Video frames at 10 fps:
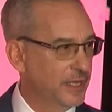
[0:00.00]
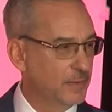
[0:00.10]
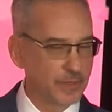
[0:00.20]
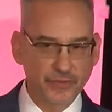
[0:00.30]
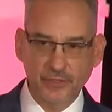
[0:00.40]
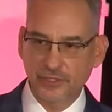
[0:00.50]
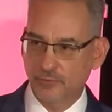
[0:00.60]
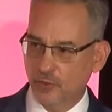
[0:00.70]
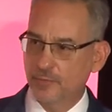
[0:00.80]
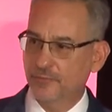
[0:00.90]
But there's a
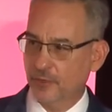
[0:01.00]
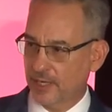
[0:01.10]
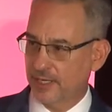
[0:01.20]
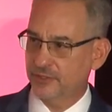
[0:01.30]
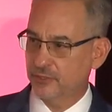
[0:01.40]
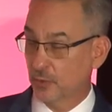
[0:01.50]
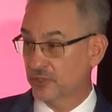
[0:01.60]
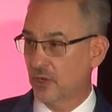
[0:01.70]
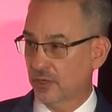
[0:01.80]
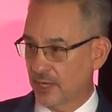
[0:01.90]
movement for what's
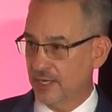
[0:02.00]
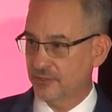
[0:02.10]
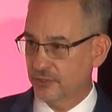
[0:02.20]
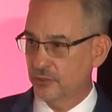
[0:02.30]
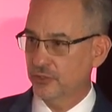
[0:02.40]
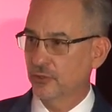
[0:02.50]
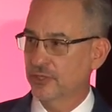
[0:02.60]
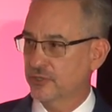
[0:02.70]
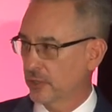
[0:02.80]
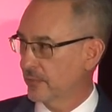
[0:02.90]
called constitutional
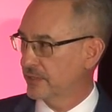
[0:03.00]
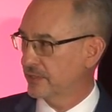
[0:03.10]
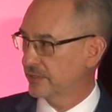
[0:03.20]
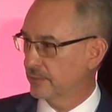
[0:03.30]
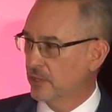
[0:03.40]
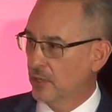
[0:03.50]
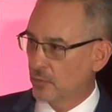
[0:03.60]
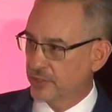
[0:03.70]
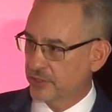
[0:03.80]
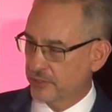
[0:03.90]
conservatism,
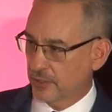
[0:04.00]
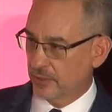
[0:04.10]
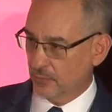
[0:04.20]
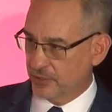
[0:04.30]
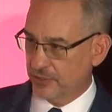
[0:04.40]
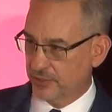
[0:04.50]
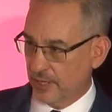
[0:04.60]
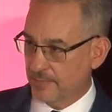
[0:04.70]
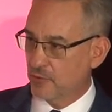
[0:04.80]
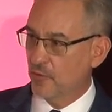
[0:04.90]
which is
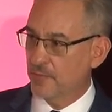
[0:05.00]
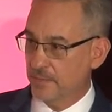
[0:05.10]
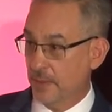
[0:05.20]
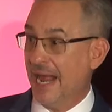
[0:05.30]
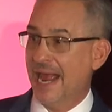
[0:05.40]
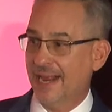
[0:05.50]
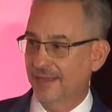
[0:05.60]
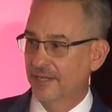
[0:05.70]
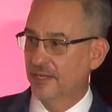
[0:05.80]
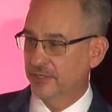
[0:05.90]
a movement back
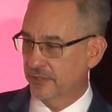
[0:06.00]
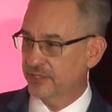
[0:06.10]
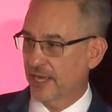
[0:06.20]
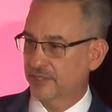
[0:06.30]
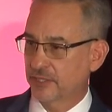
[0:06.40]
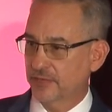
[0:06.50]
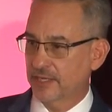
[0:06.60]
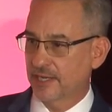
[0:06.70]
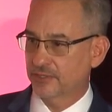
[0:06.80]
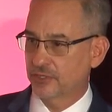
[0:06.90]
to the text of the
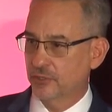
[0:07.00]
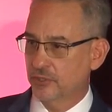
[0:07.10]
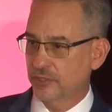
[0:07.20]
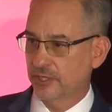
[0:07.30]
Constitution.